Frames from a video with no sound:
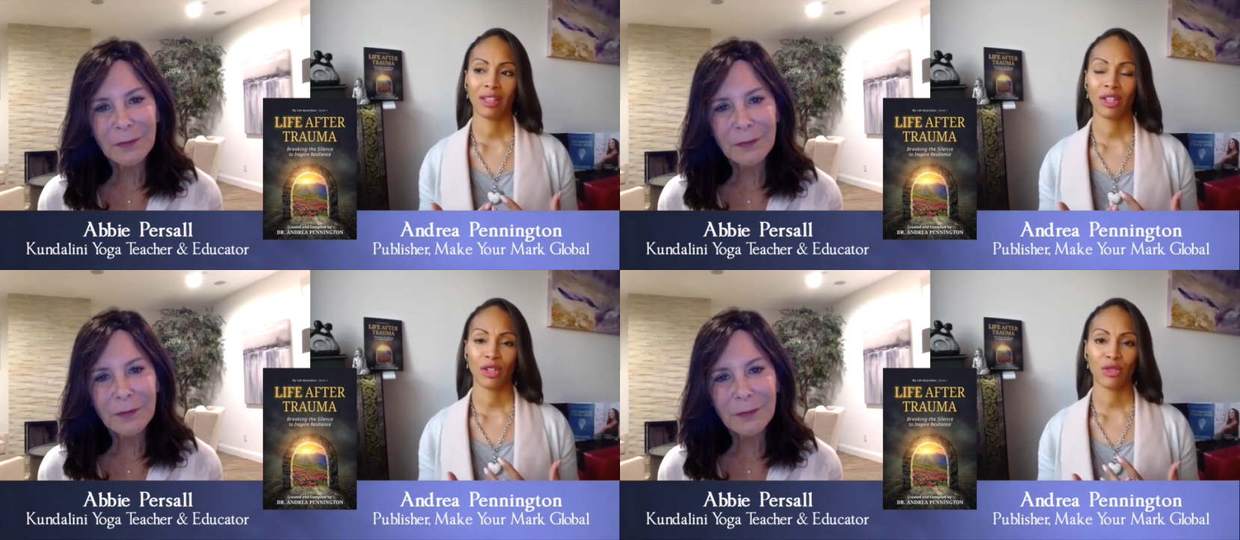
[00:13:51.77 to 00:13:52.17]

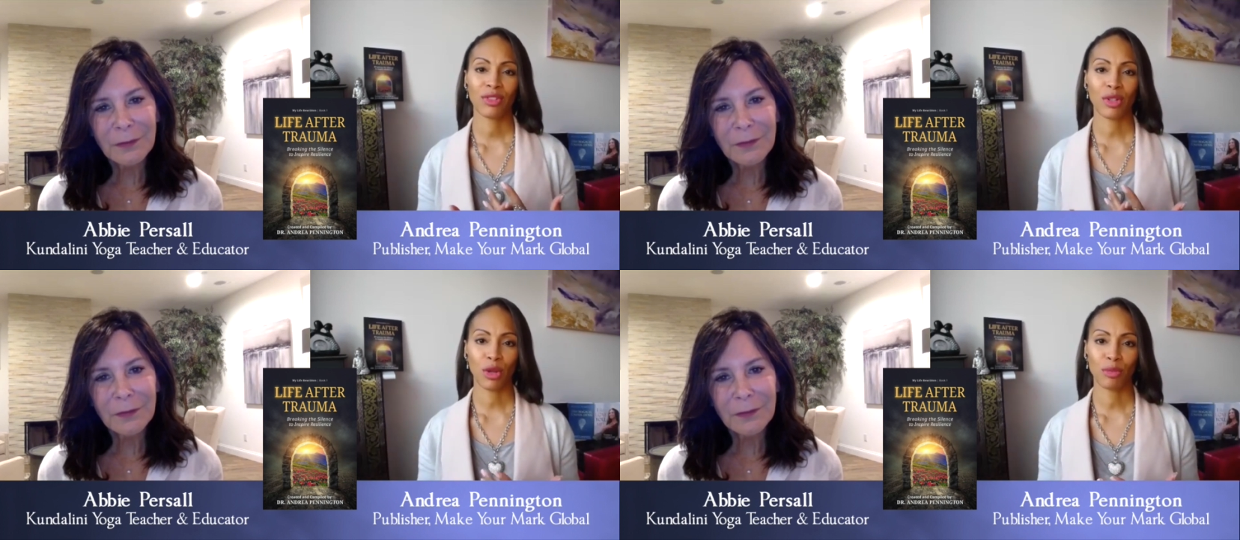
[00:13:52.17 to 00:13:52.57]
Speaker 1: you know,
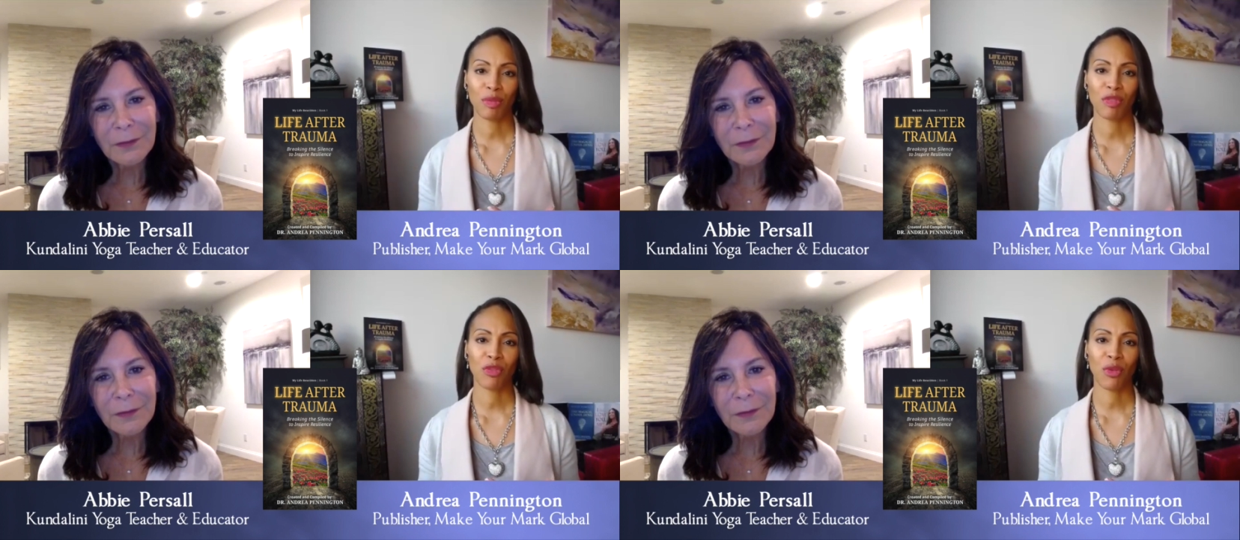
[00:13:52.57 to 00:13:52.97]
you've told me
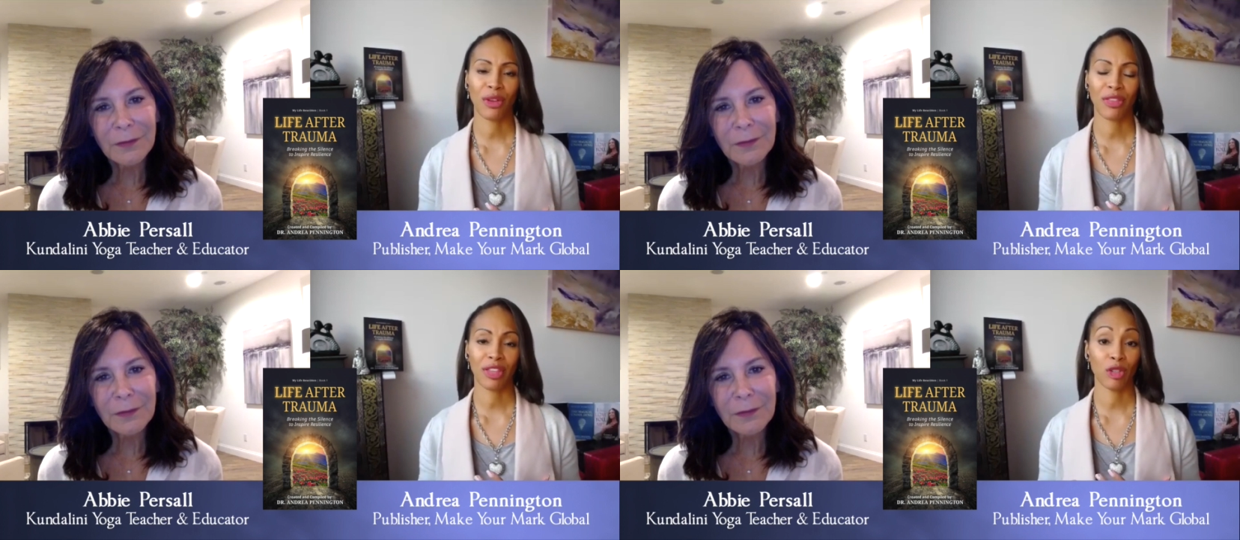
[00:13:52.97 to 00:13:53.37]

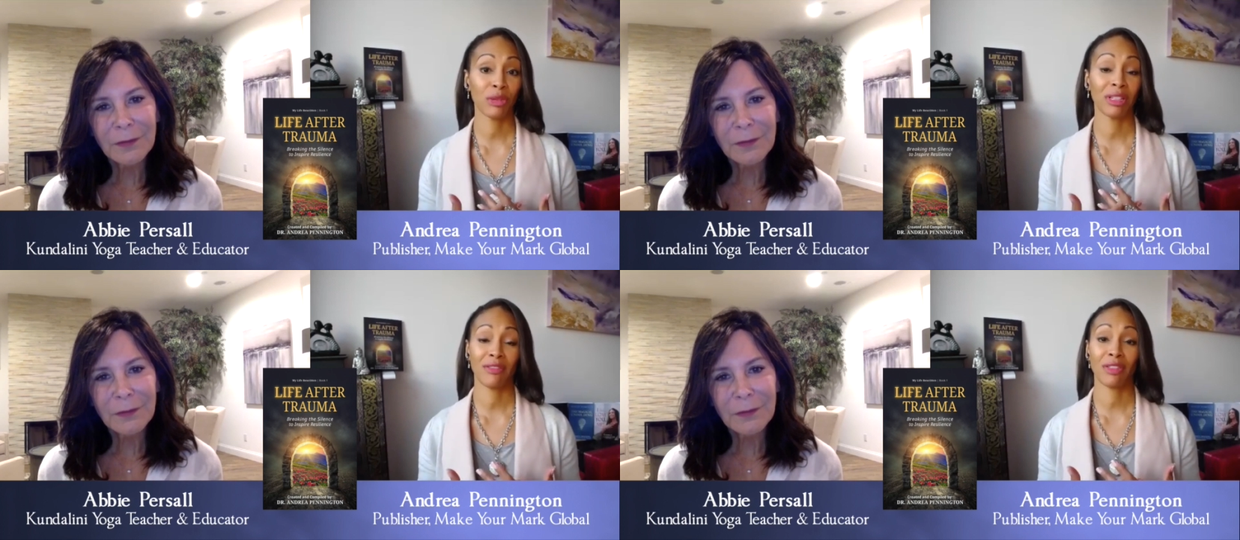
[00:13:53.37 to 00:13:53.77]
before that you
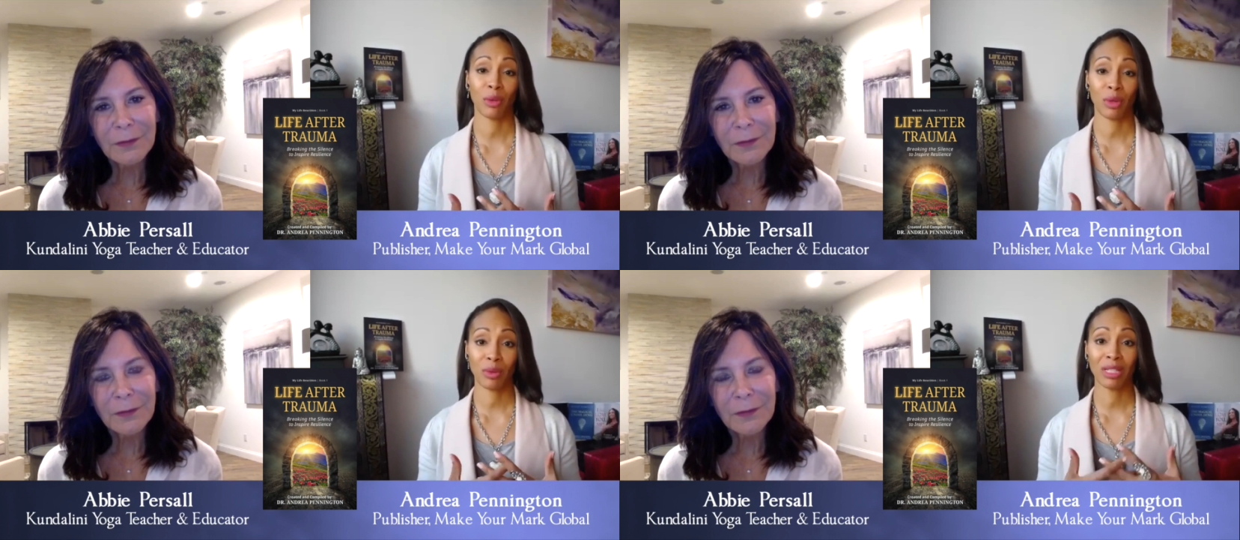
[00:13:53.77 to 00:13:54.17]
believe that
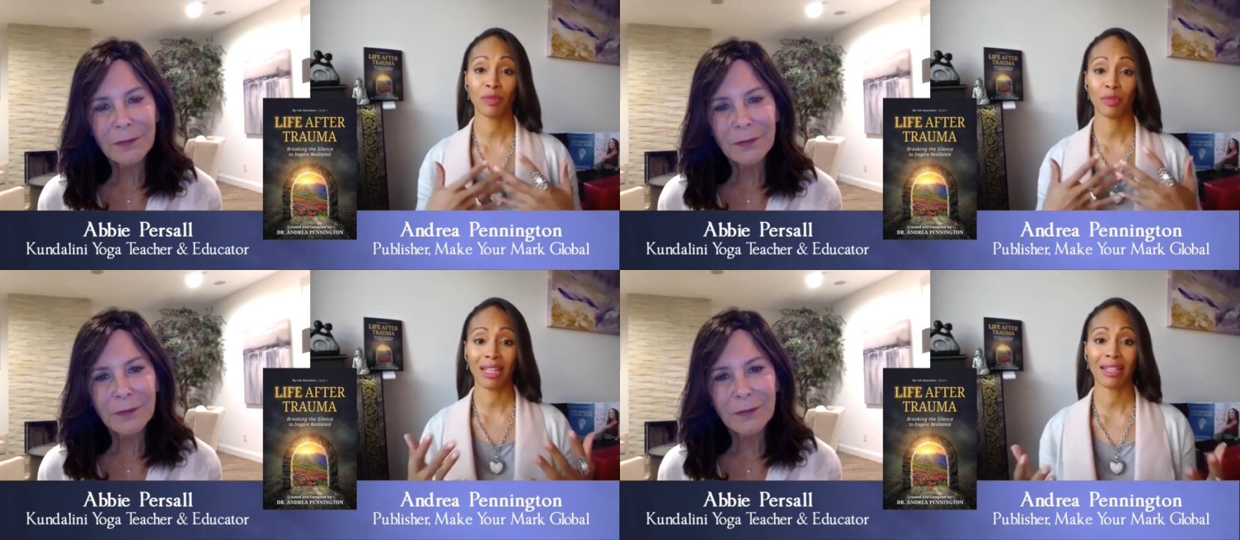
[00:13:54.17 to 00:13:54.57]
we're really
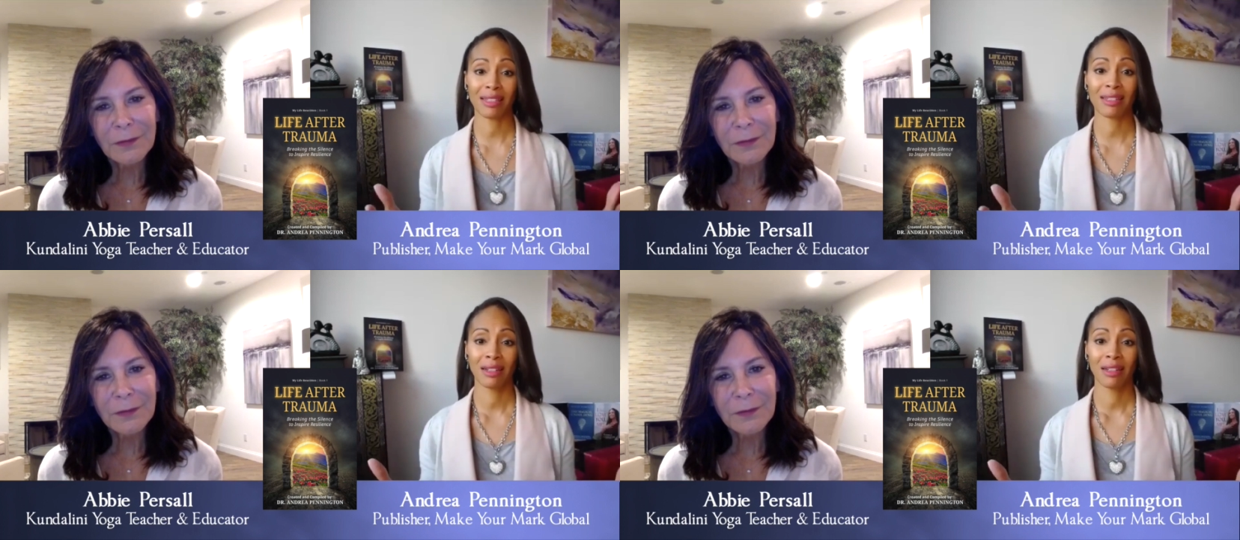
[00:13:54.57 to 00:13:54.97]
placed